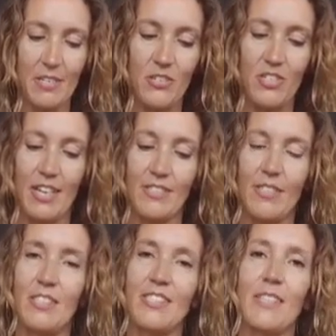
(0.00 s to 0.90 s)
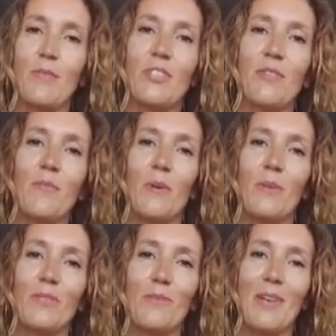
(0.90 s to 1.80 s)
check the description
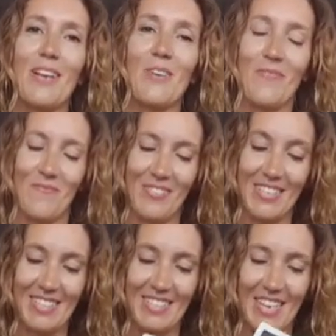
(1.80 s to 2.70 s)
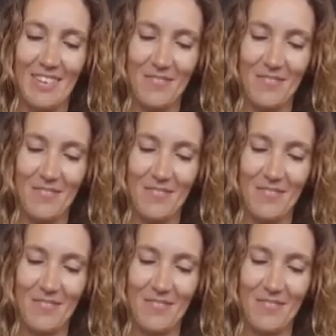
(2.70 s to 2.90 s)
box. Let's see.